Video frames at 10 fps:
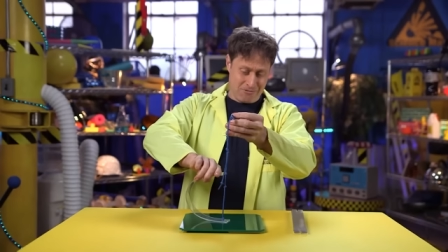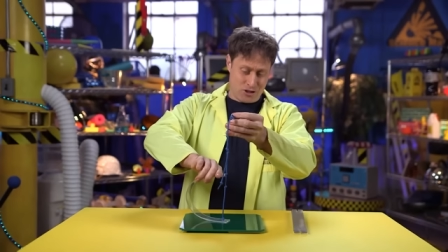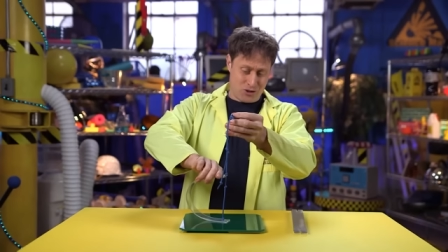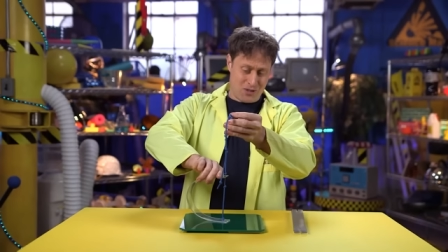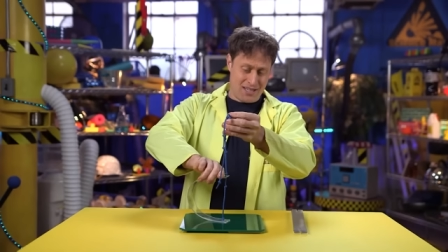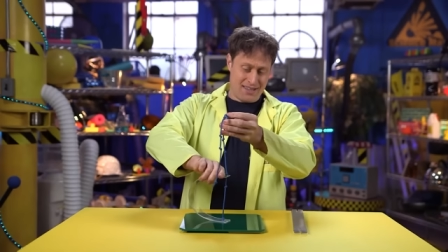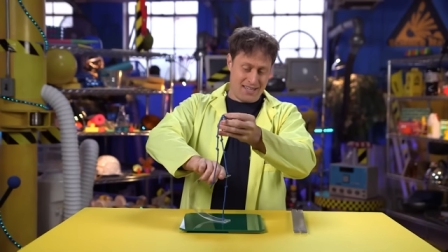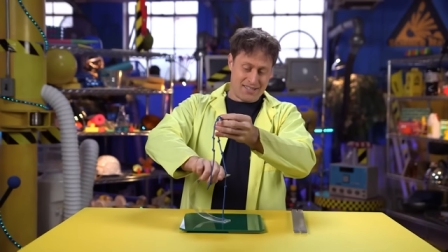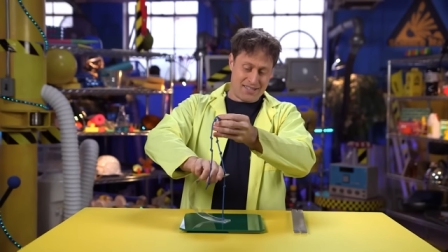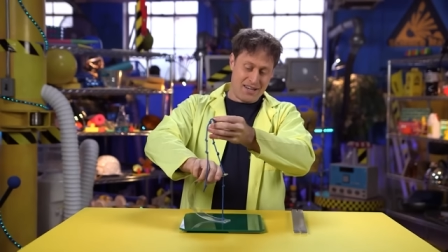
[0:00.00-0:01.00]
between
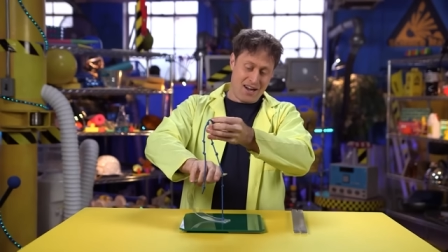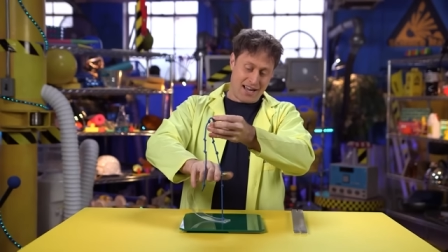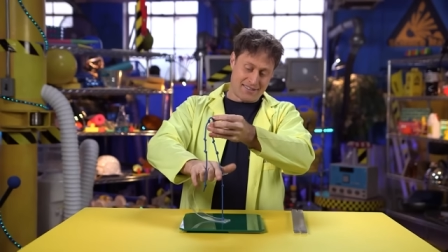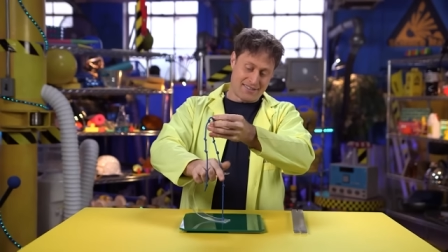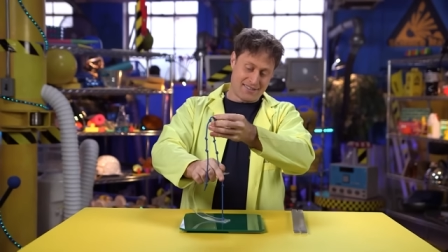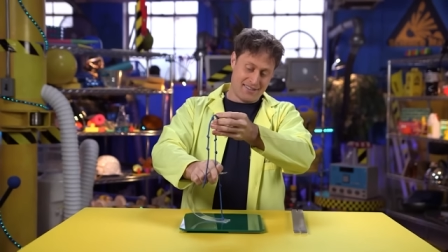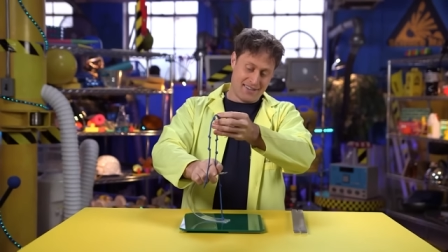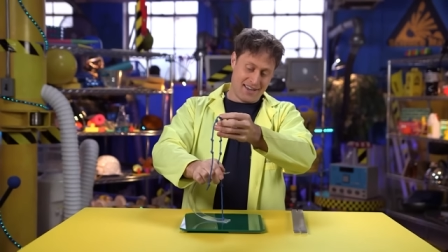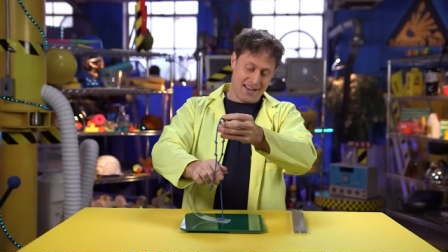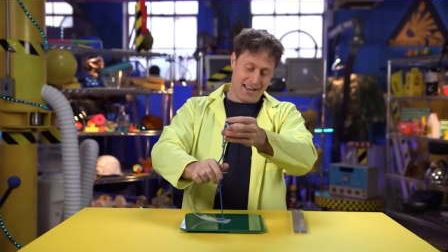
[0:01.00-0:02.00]
these knots.
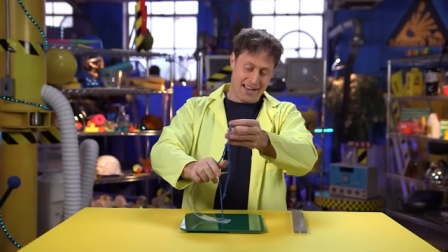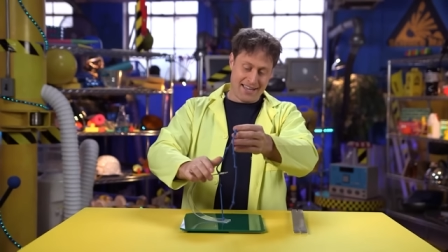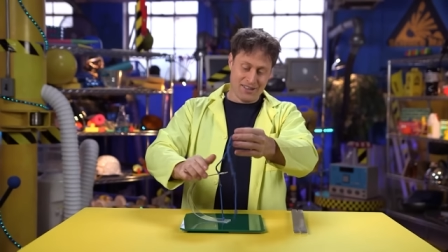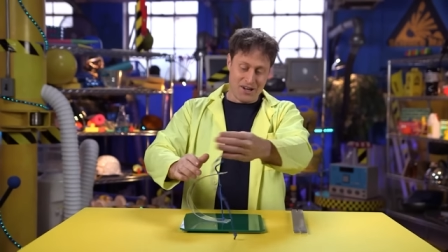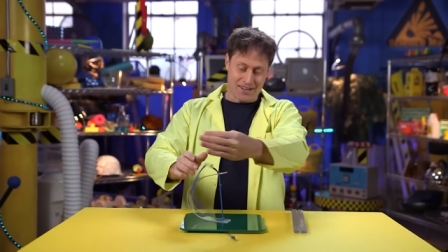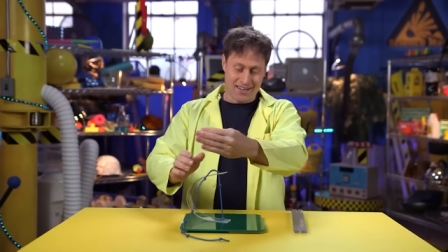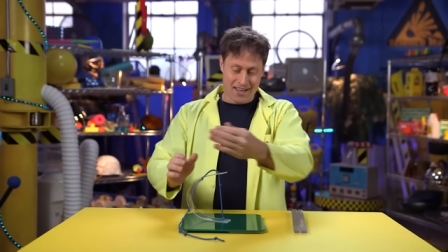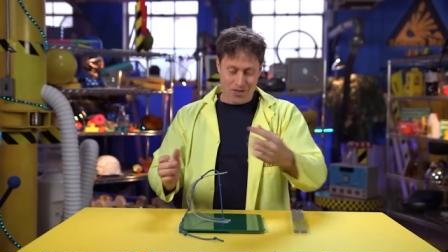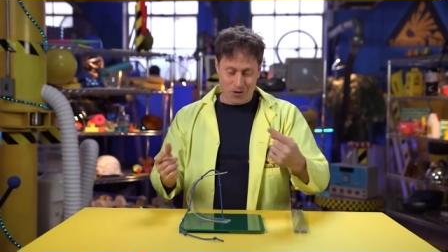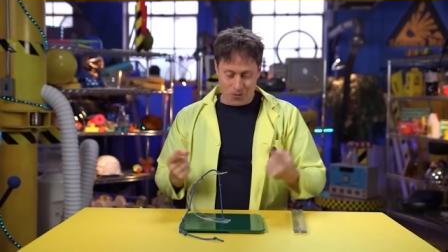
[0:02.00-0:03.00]
And look,
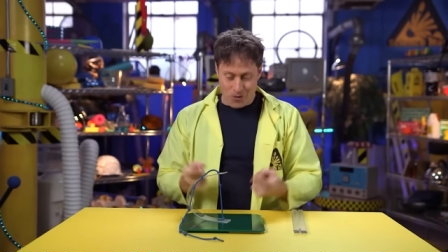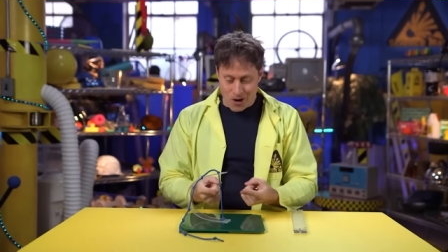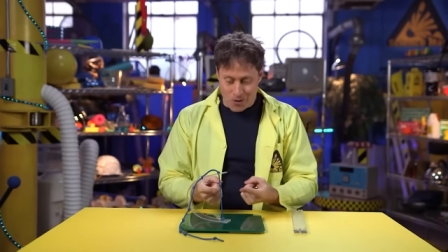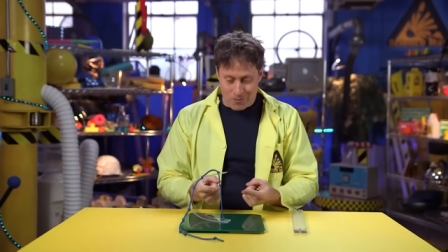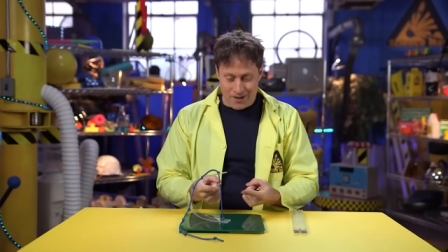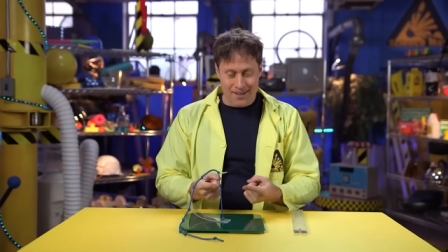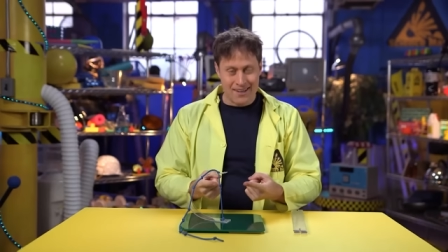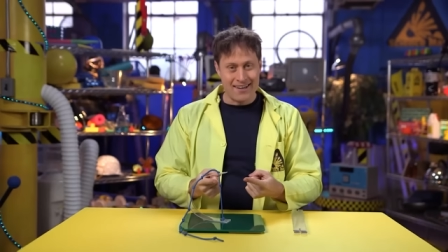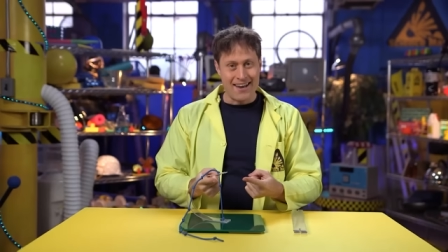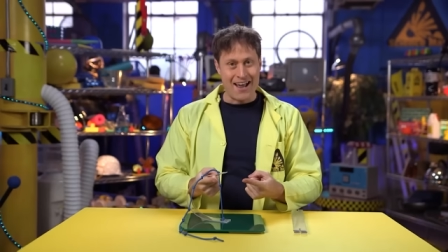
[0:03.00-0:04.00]
the rope
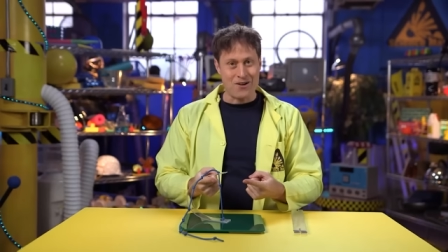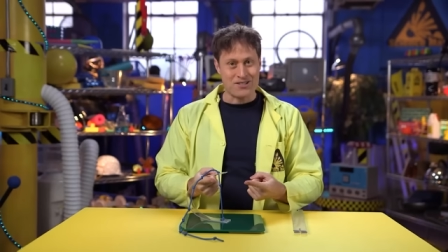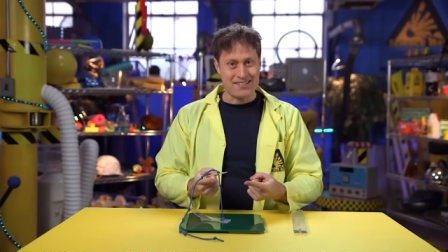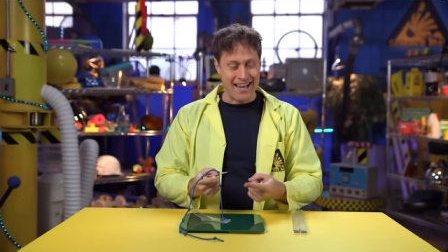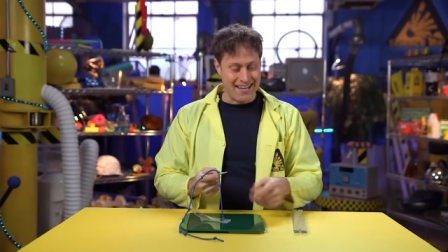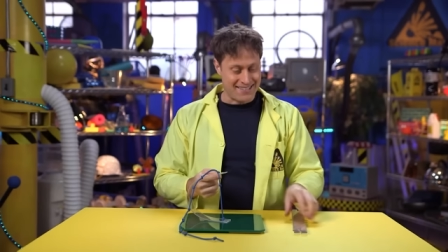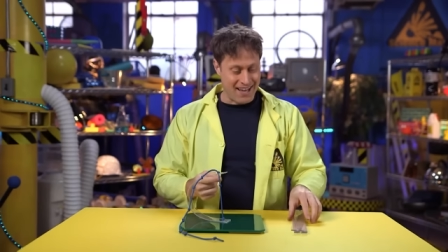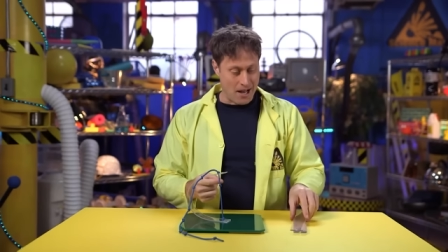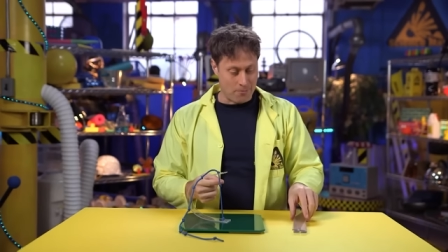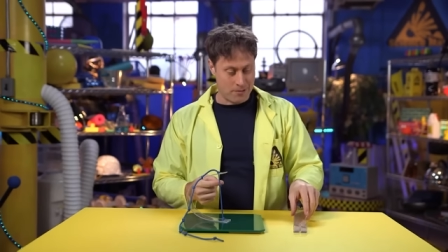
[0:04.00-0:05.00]
now stays
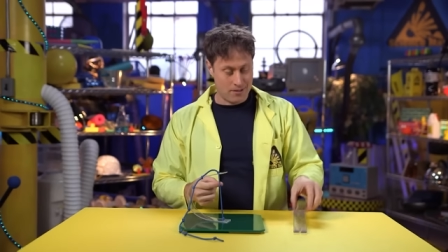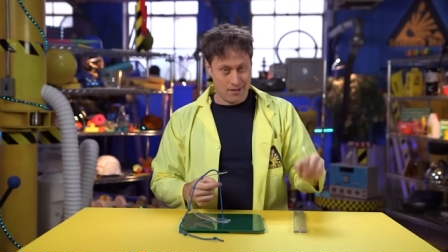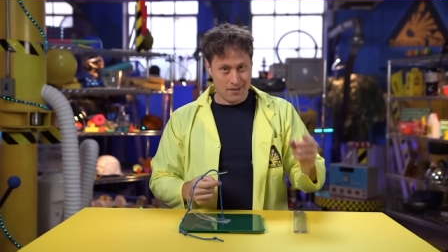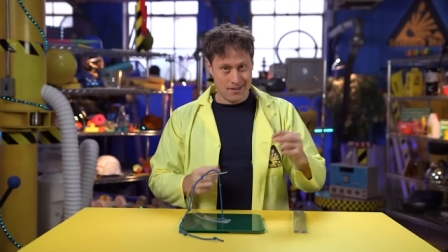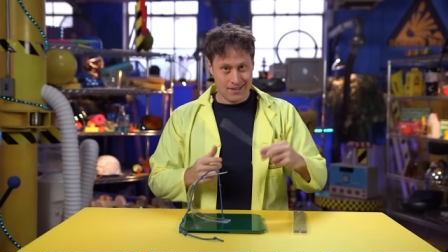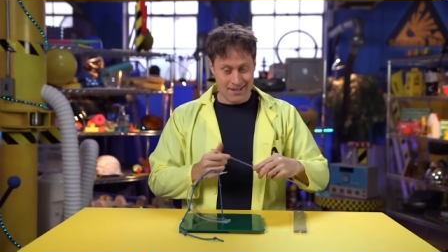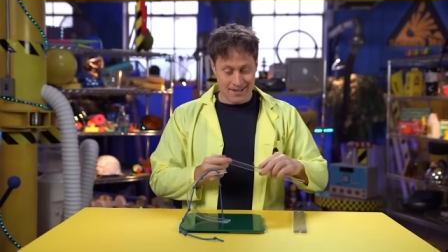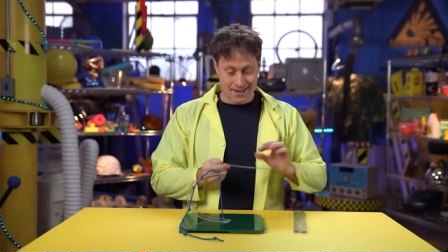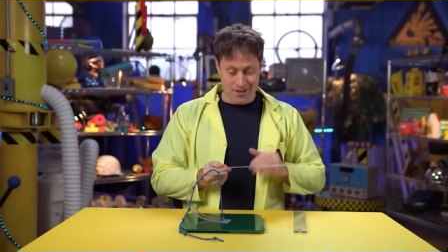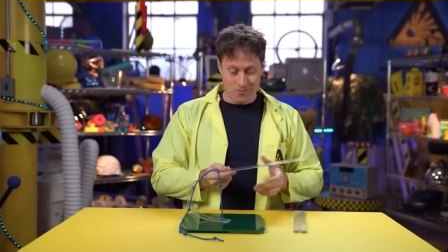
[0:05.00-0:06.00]
up. And I take
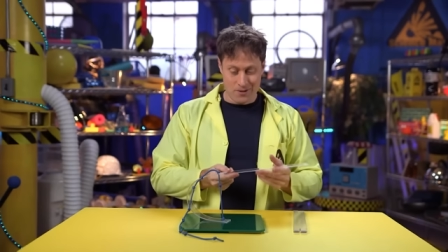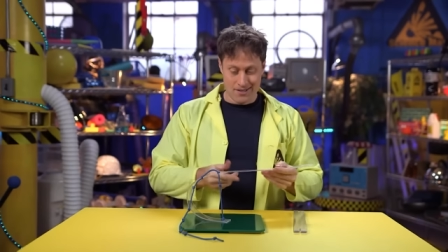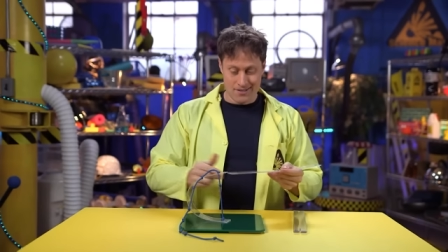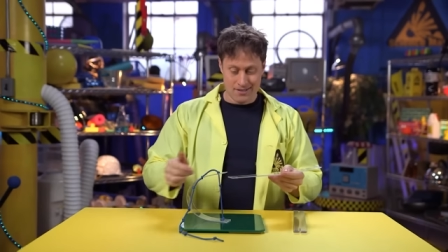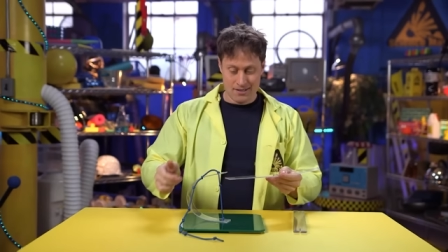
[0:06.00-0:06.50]
another piece,